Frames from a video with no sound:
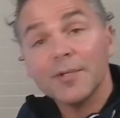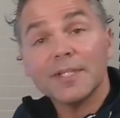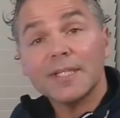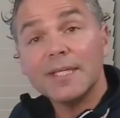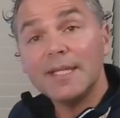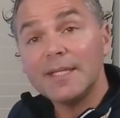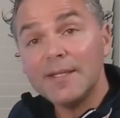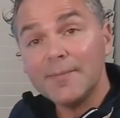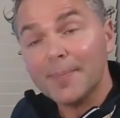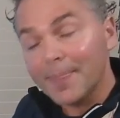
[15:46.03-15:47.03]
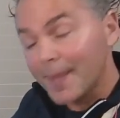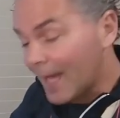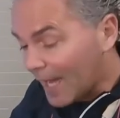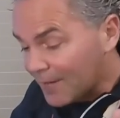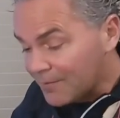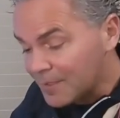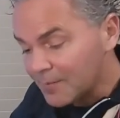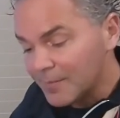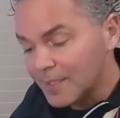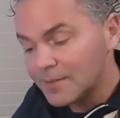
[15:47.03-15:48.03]
But again, I
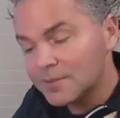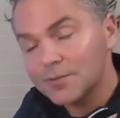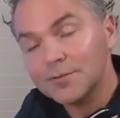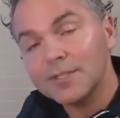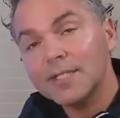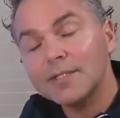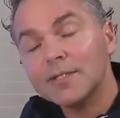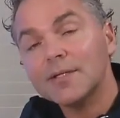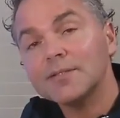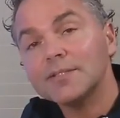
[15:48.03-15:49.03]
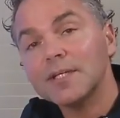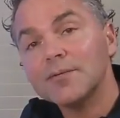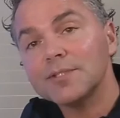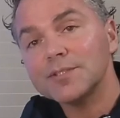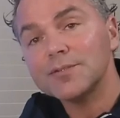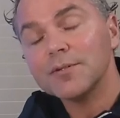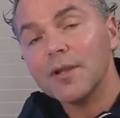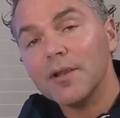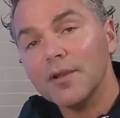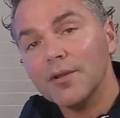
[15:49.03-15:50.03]
recommend to get in contact with
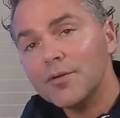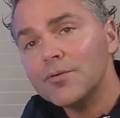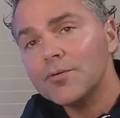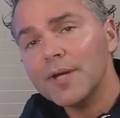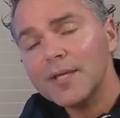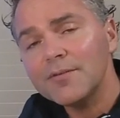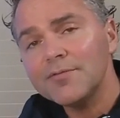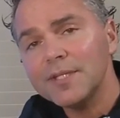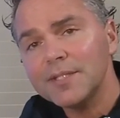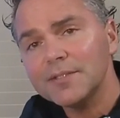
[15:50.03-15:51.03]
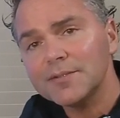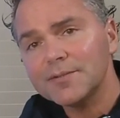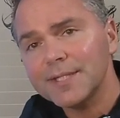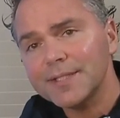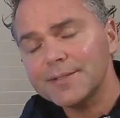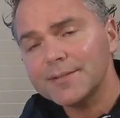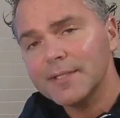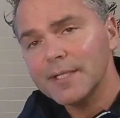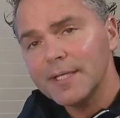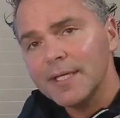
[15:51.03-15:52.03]
your local AV
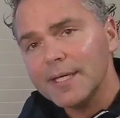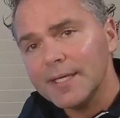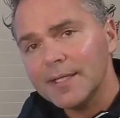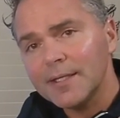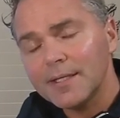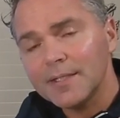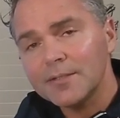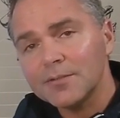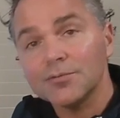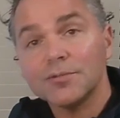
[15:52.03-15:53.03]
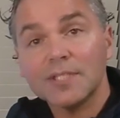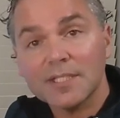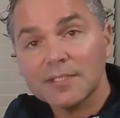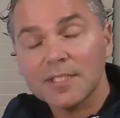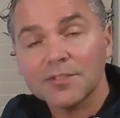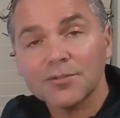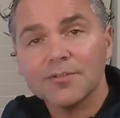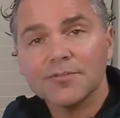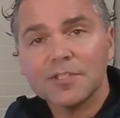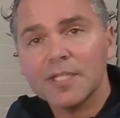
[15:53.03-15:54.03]
integrator and to test that
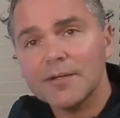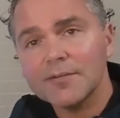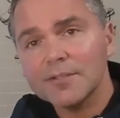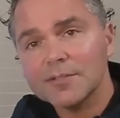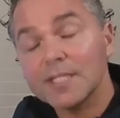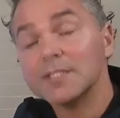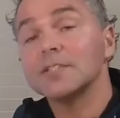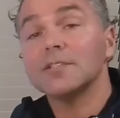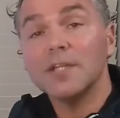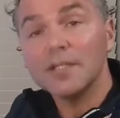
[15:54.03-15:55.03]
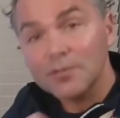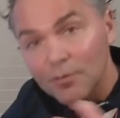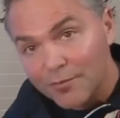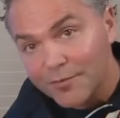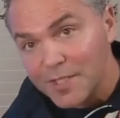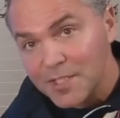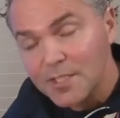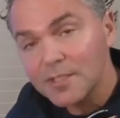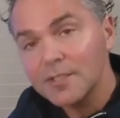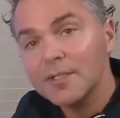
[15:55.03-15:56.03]
sort of scenarios, as it's not
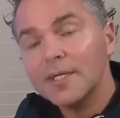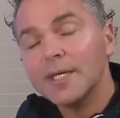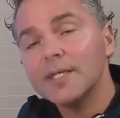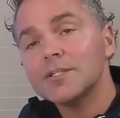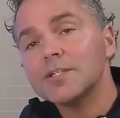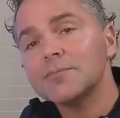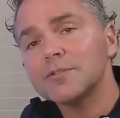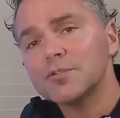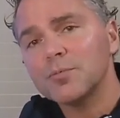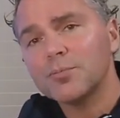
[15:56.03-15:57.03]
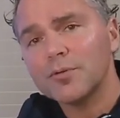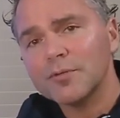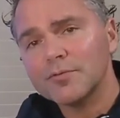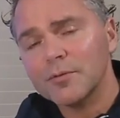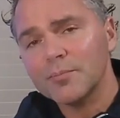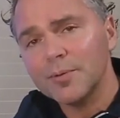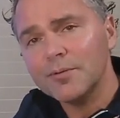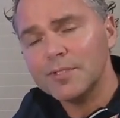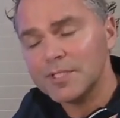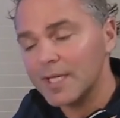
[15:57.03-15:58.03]
officially something supported from the
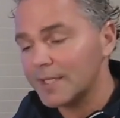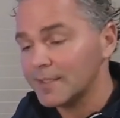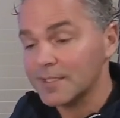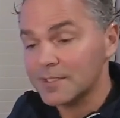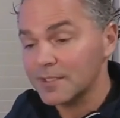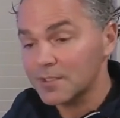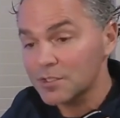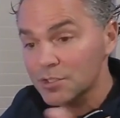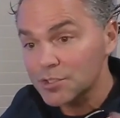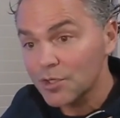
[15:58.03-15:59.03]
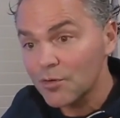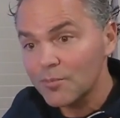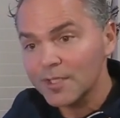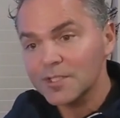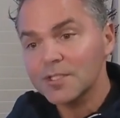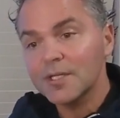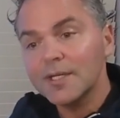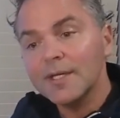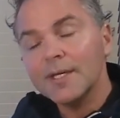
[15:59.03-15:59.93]
poly side, as there's so much